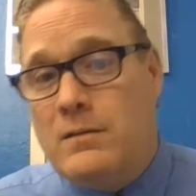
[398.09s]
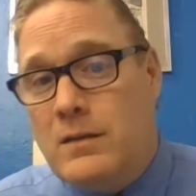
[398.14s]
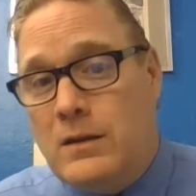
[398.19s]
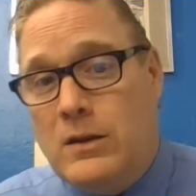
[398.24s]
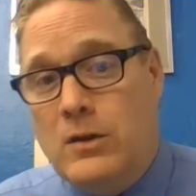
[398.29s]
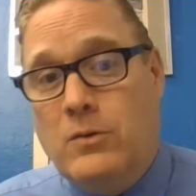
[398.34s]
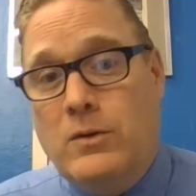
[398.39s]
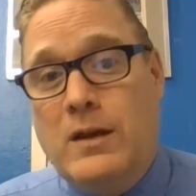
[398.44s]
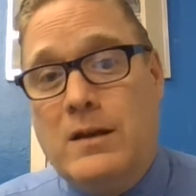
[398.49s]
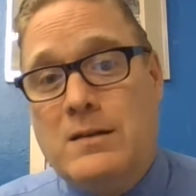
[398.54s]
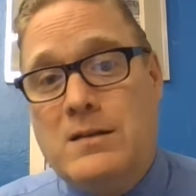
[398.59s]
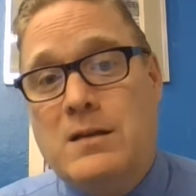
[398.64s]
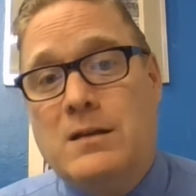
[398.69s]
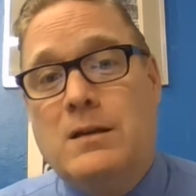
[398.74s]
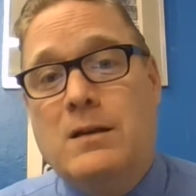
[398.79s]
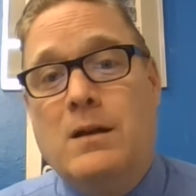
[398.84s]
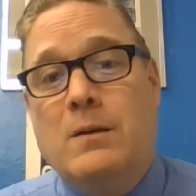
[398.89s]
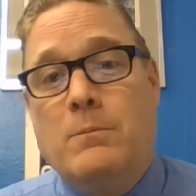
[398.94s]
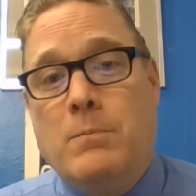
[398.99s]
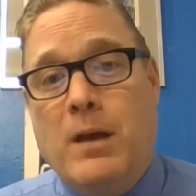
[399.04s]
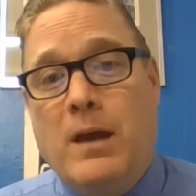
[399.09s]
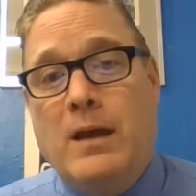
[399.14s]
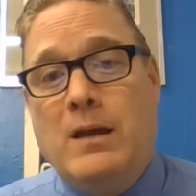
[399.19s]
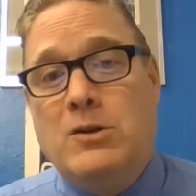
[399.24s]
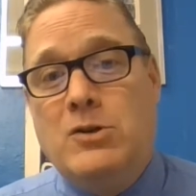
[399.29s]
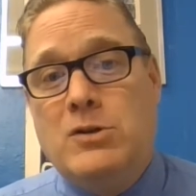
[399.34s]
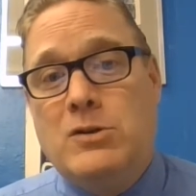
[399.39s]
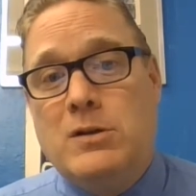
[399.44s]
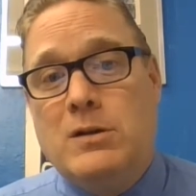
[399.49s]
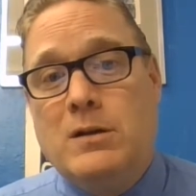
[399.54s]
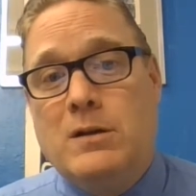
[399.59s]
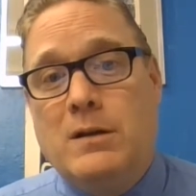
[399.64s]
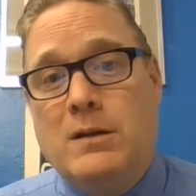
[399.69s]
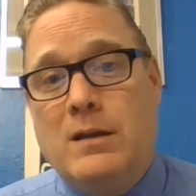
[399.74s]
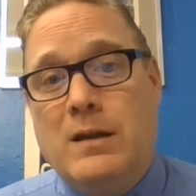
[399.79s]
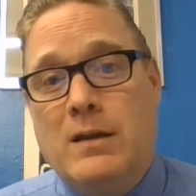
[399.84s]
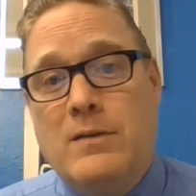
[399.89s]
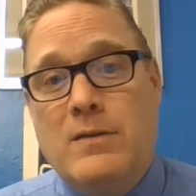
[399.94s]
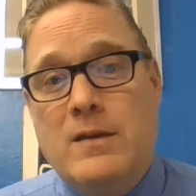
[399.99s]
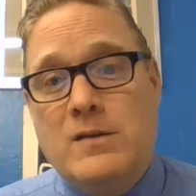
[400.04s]
unit page
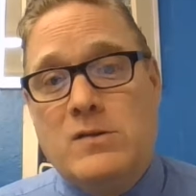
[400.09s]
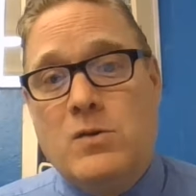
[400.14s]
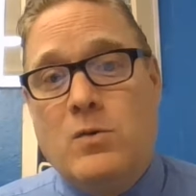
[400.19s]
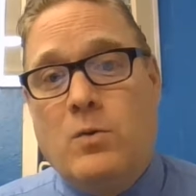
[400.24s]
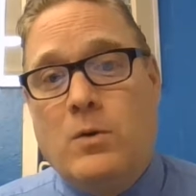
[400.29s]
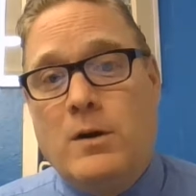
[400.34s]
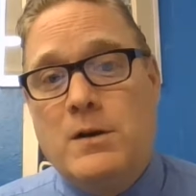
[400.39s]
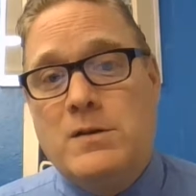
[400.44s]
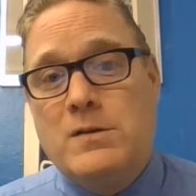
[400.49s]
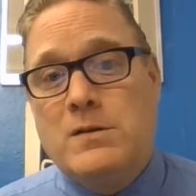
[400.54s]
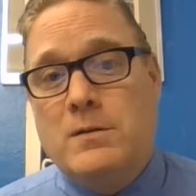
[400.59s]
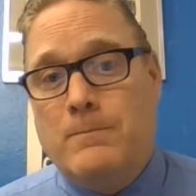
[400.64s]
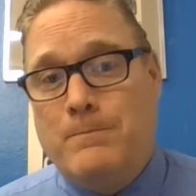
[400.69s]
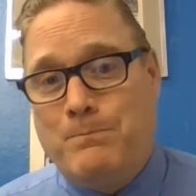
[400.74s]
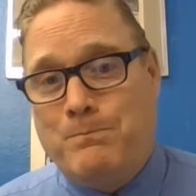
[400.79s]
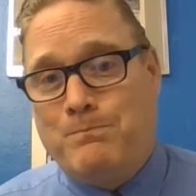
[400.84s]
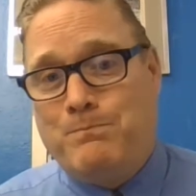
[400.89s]
in this course,